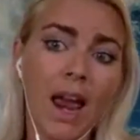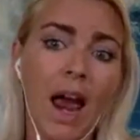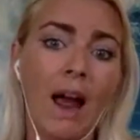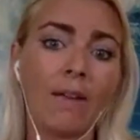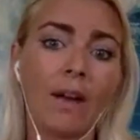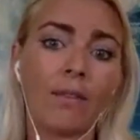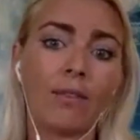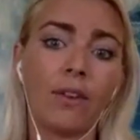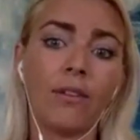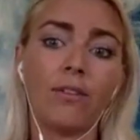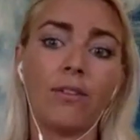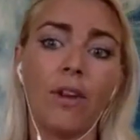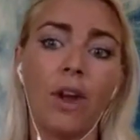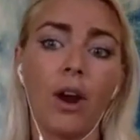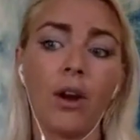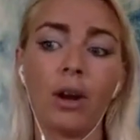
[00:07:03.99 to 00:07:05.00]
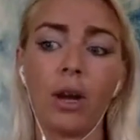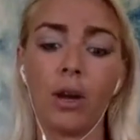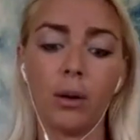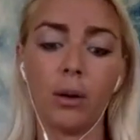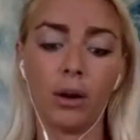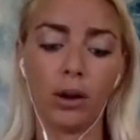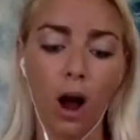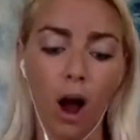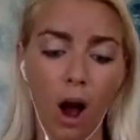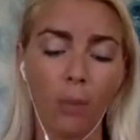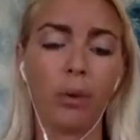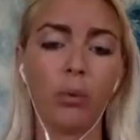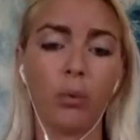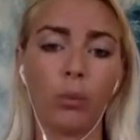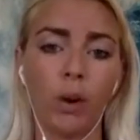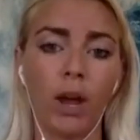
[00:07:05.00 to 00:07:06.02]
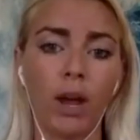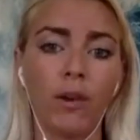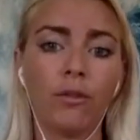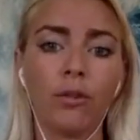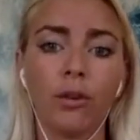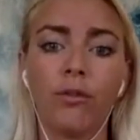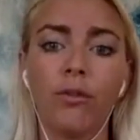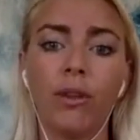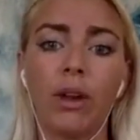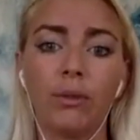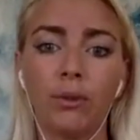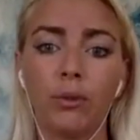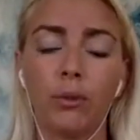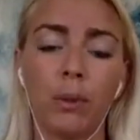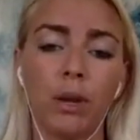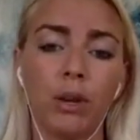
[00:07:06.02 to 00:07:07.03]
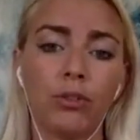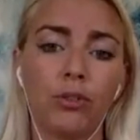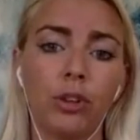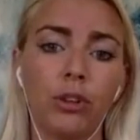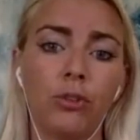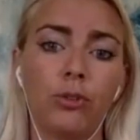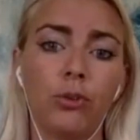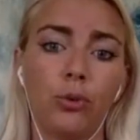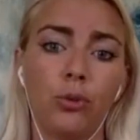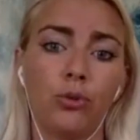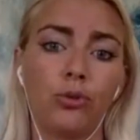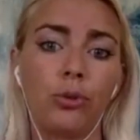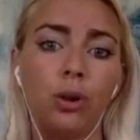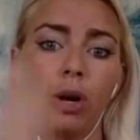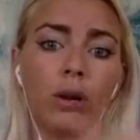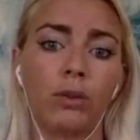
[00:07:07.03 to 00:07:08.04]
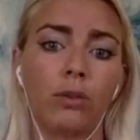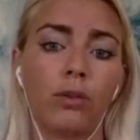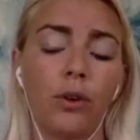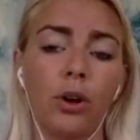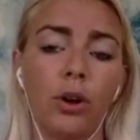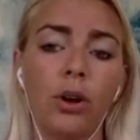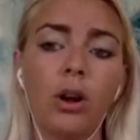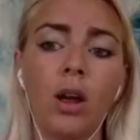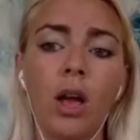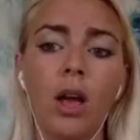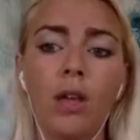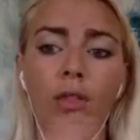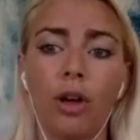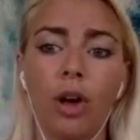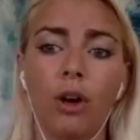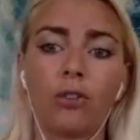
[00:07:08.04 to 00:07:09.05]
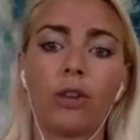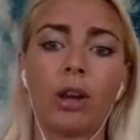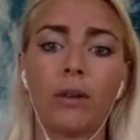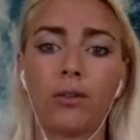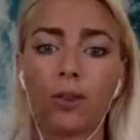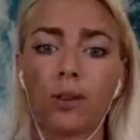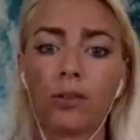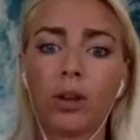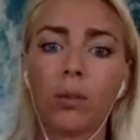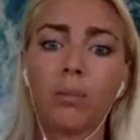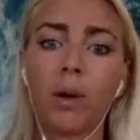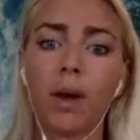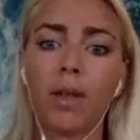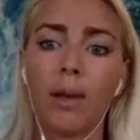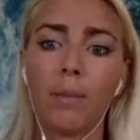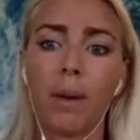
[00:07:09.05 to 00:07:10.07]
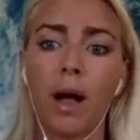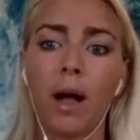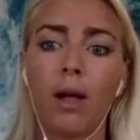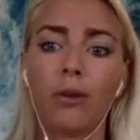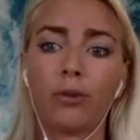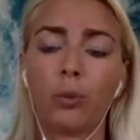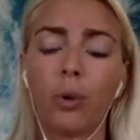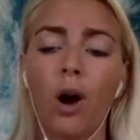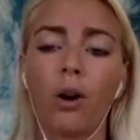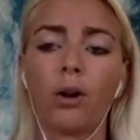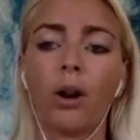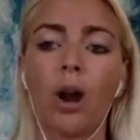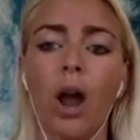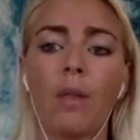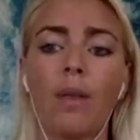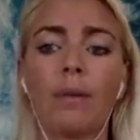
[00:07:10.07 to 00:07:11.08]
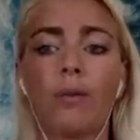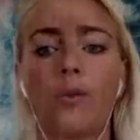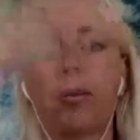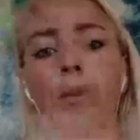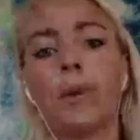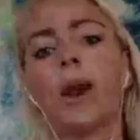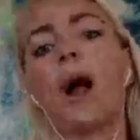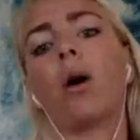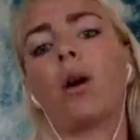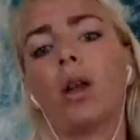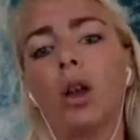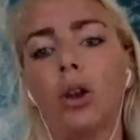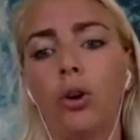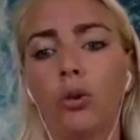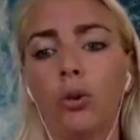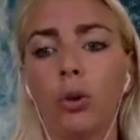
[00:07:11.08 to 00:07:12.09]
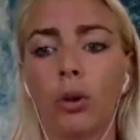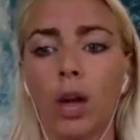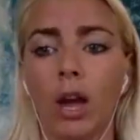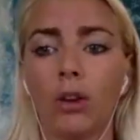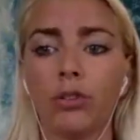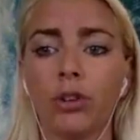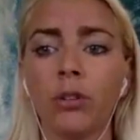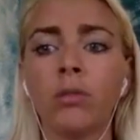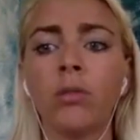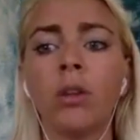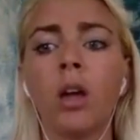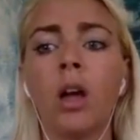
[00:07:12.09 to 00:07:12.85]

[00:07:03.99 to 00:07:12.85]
And that's a very common way for invasive species to transfer. They'll actually get sucked in by that ballast water and then spit out in a new location.